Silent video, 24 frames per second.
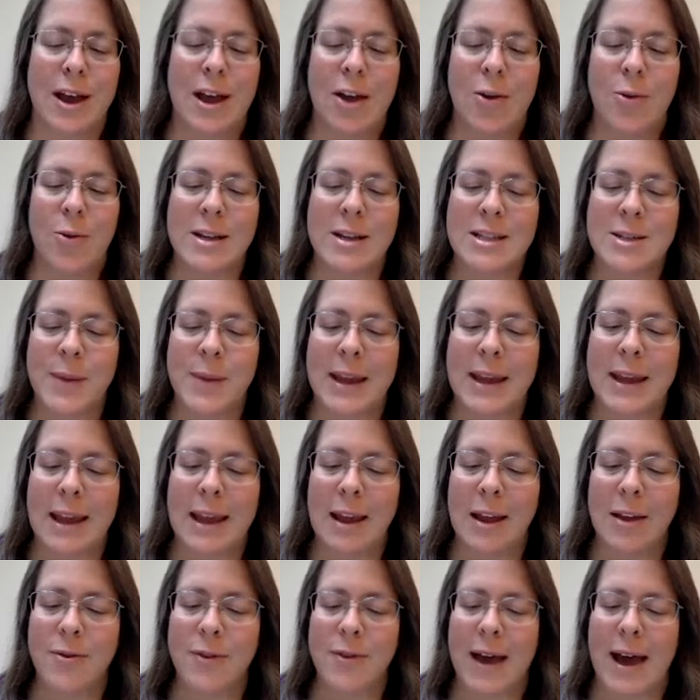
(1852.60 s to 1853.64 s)
When
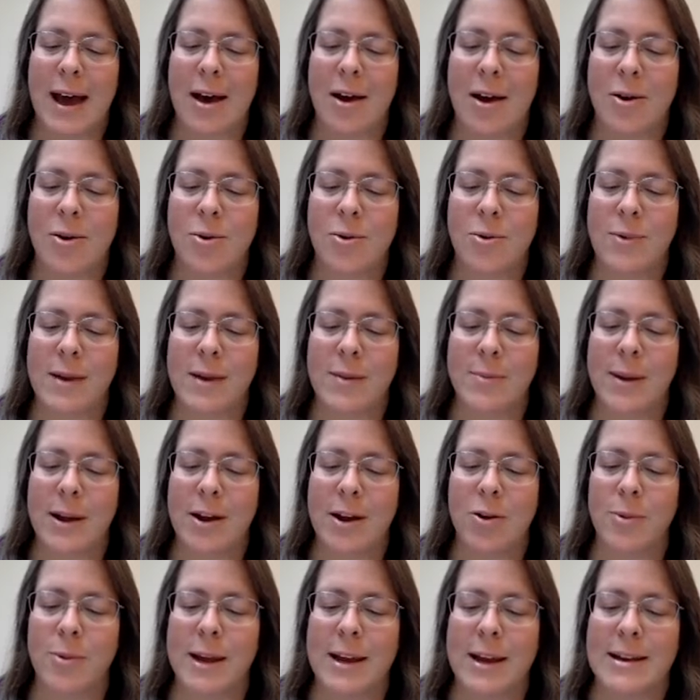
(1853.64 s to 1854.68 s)
speaking of how we
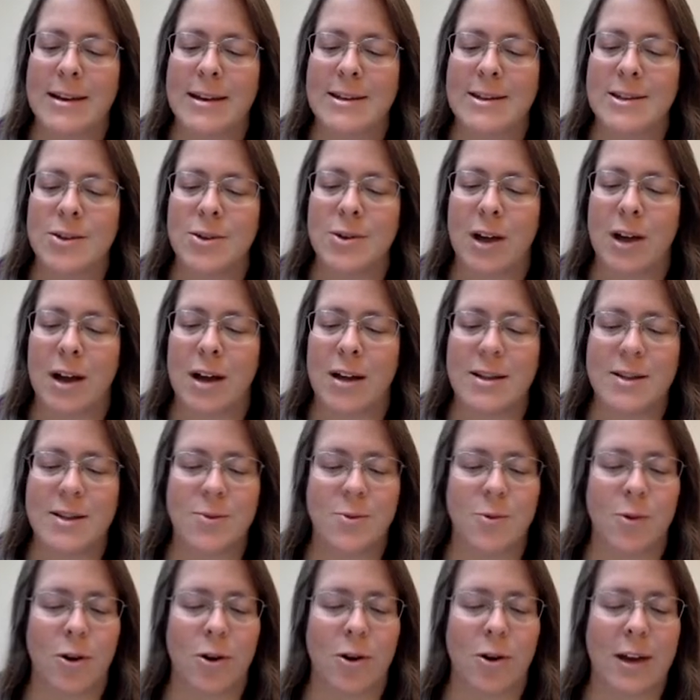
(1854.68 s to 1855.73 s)
bear witness to God's
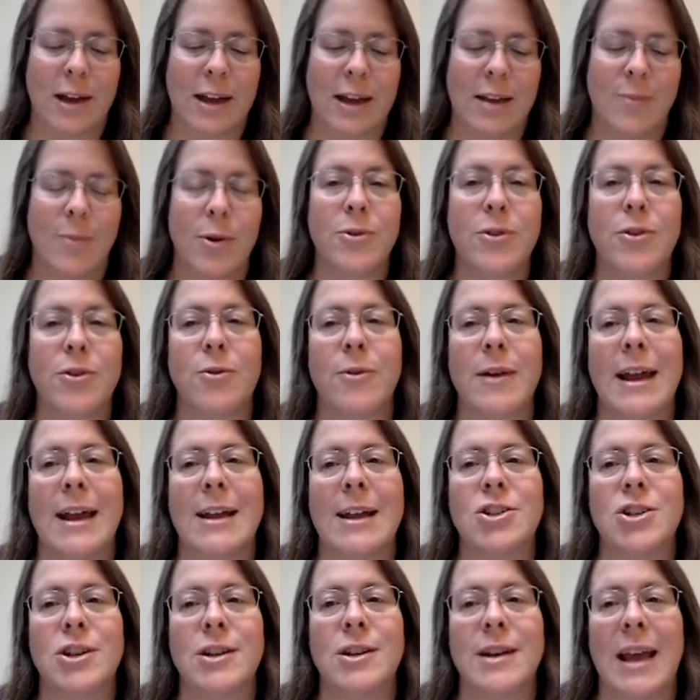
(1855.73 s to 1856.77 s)
work in both
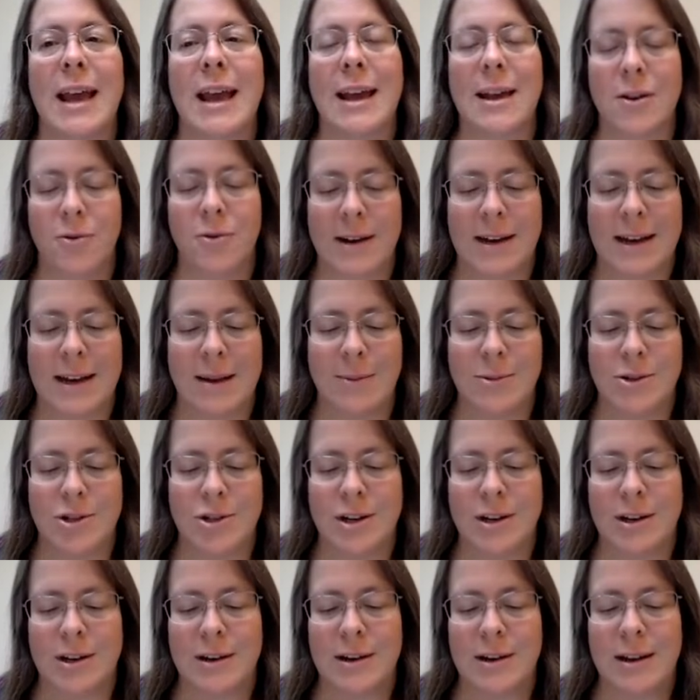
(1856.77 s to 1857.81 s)
creation and
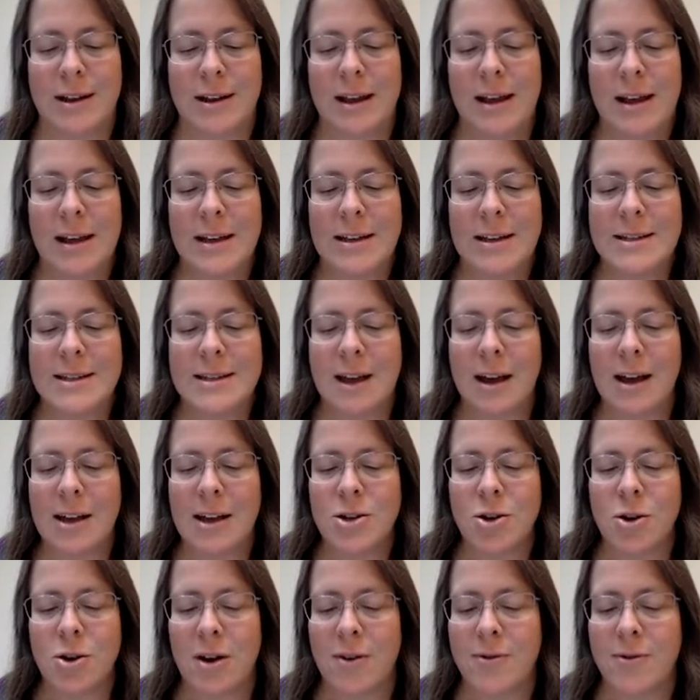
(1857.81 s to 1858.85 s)
redemption, Stott
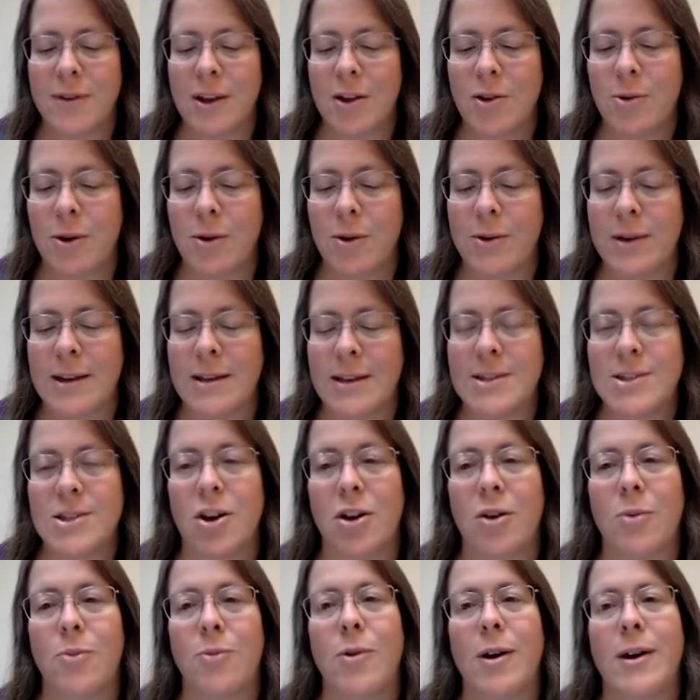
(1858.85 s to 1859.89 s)
often quoted
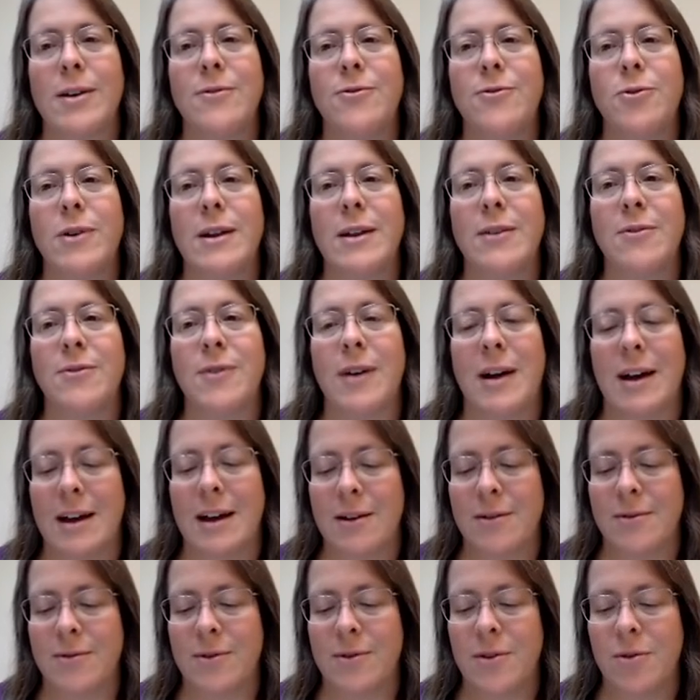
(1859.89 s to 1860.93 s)
Psalm
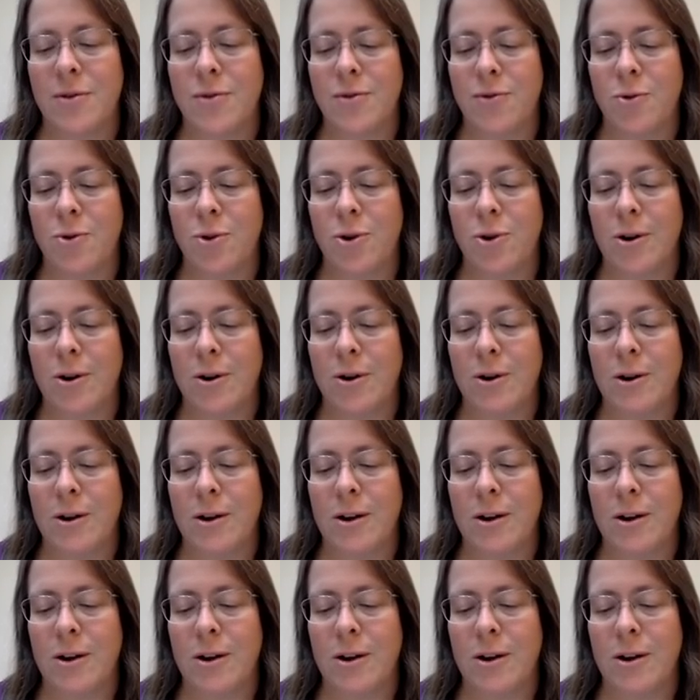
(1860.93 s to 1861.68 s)
145 4.